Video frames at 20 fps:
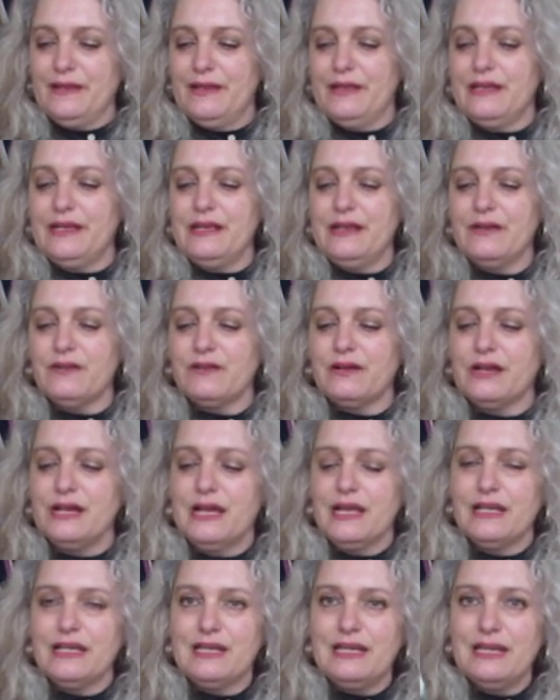here,
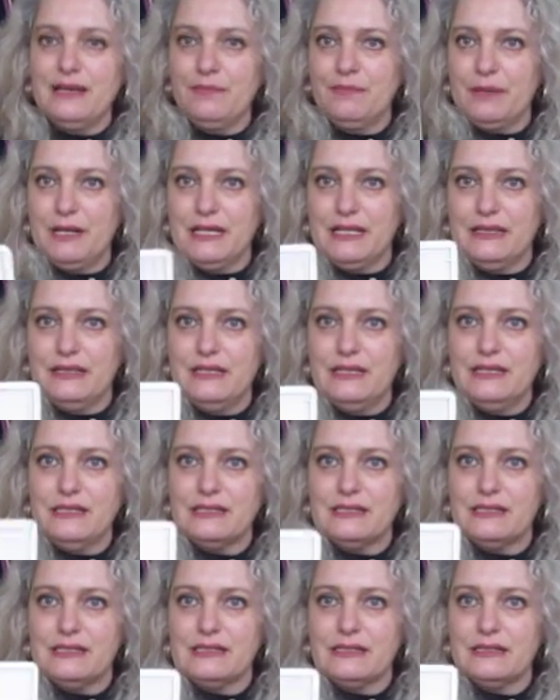keeping
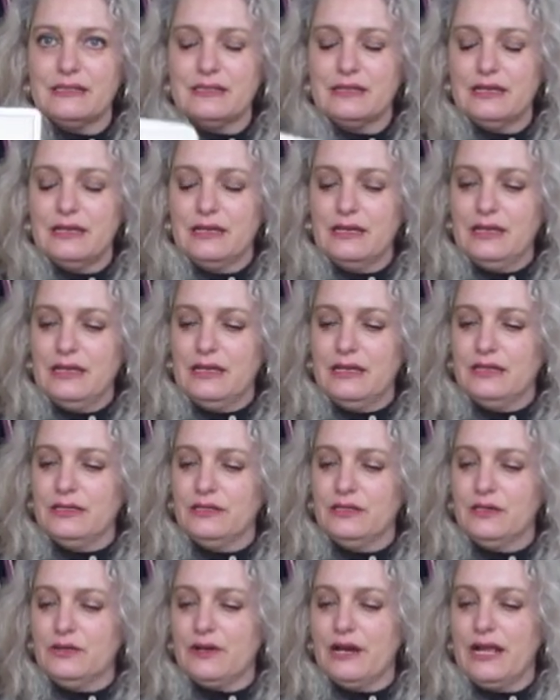this
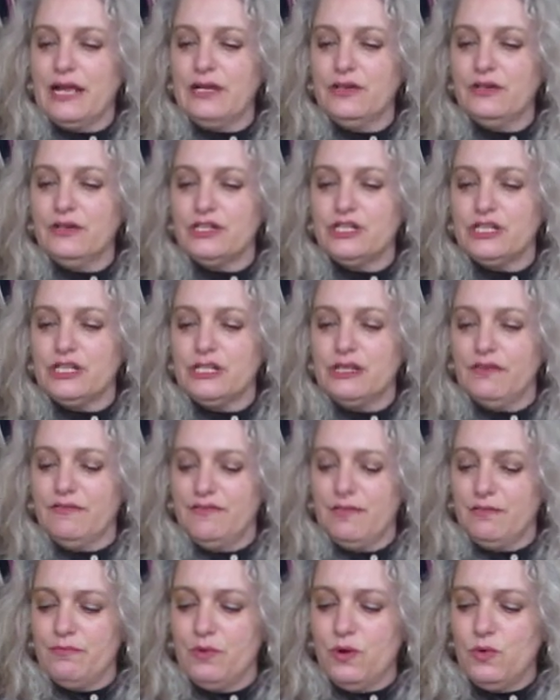in your energy of
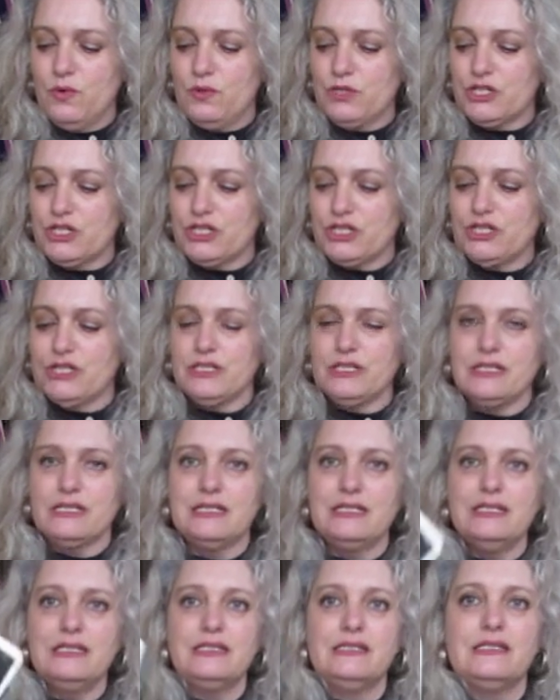emotions,
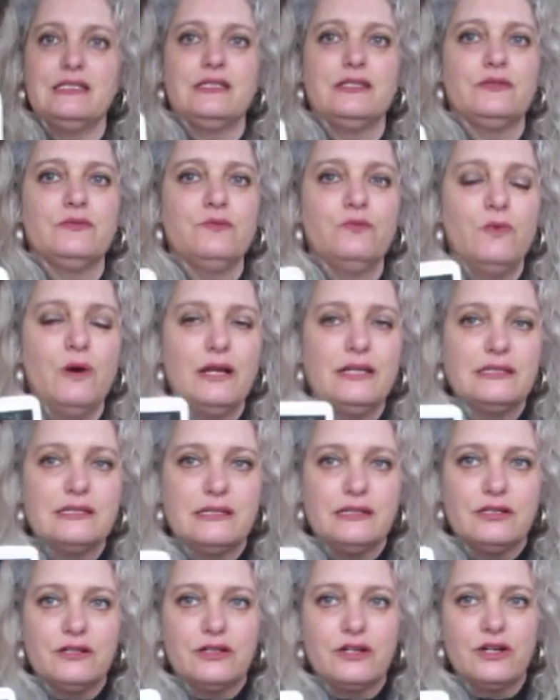this is what
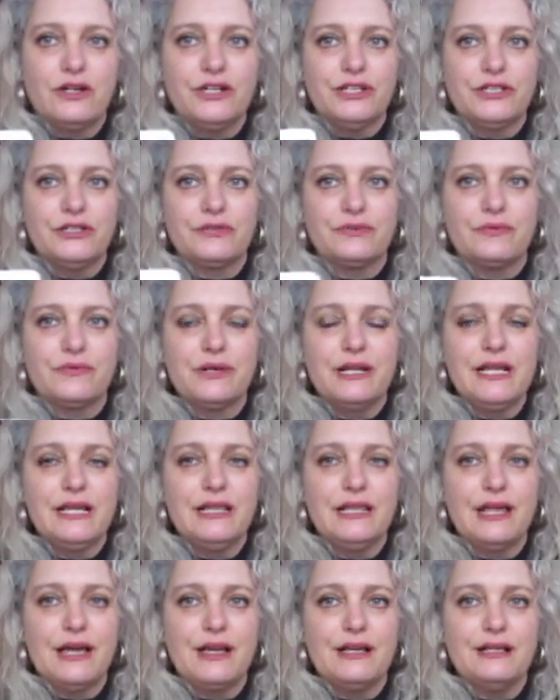you're going to
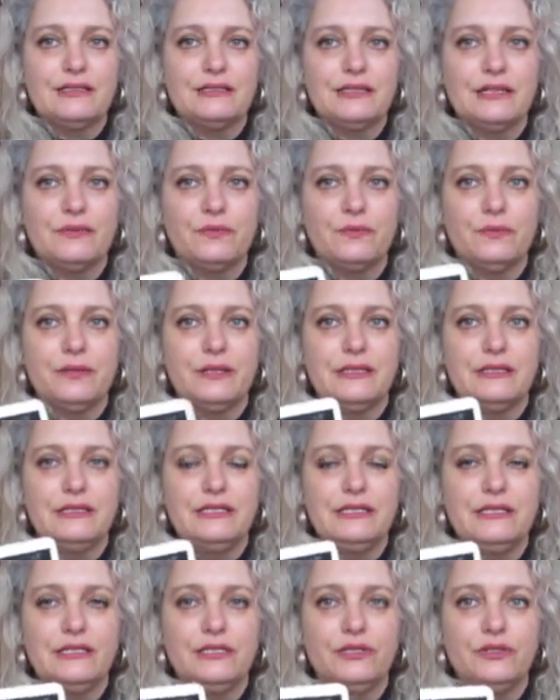realize that
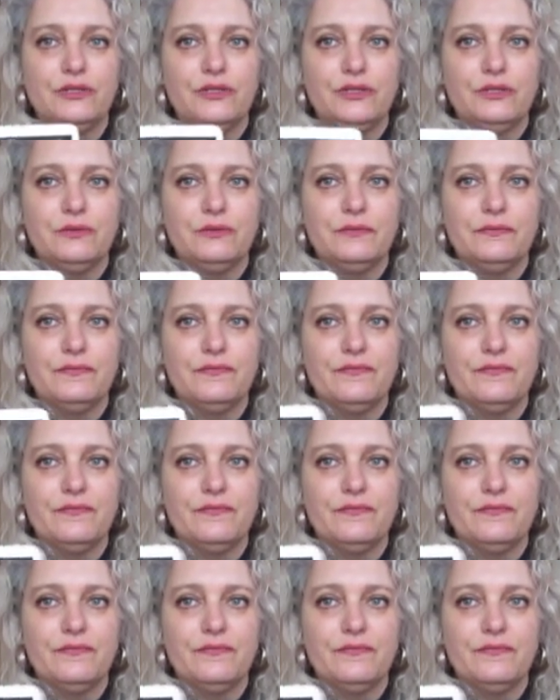did to you.